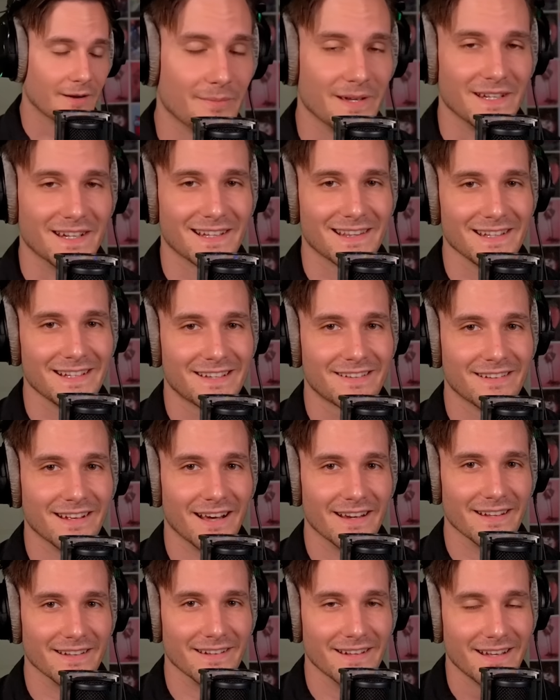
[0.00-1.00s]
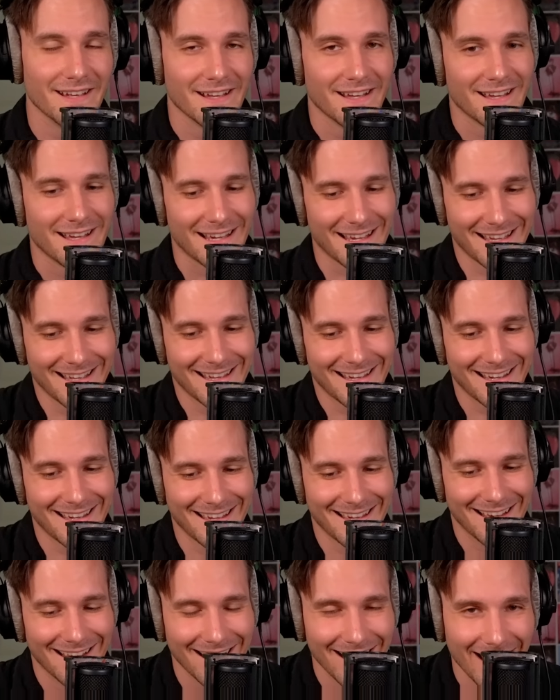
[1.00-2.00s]
mean, at least not in
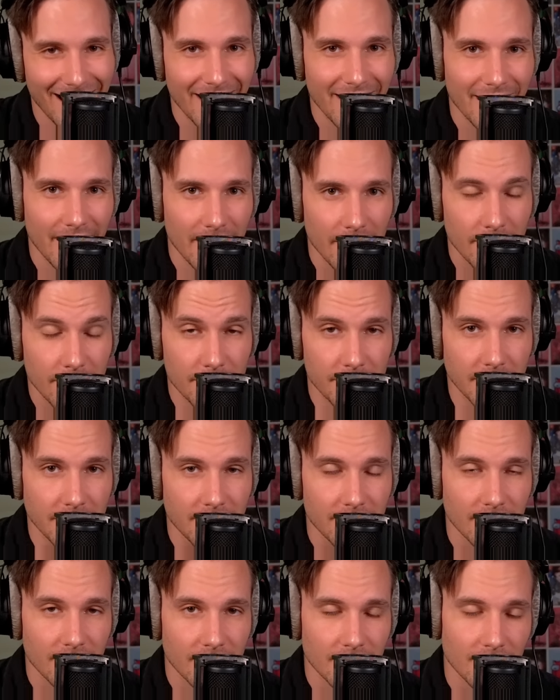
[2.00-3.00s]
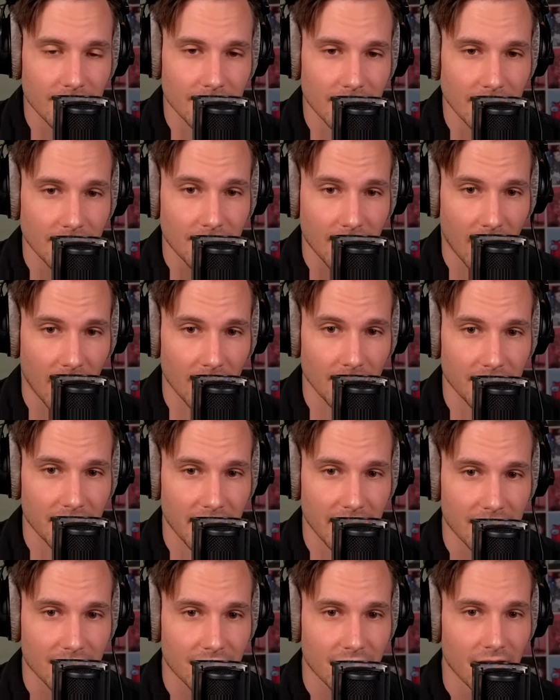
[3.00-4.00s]
this
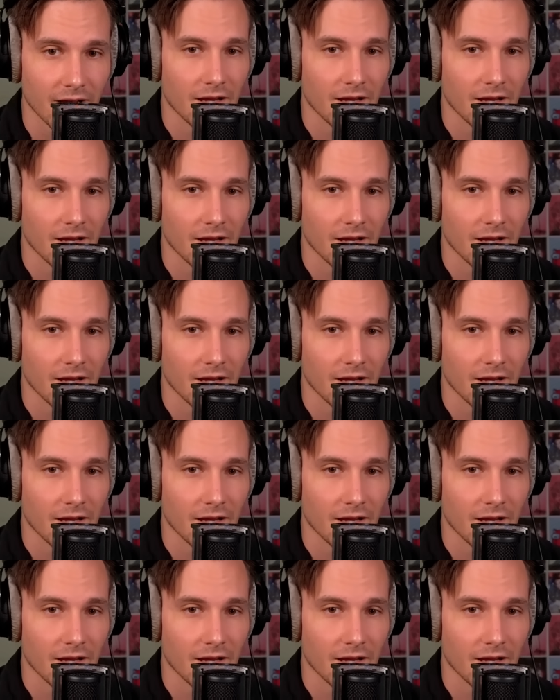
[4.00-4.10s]
context.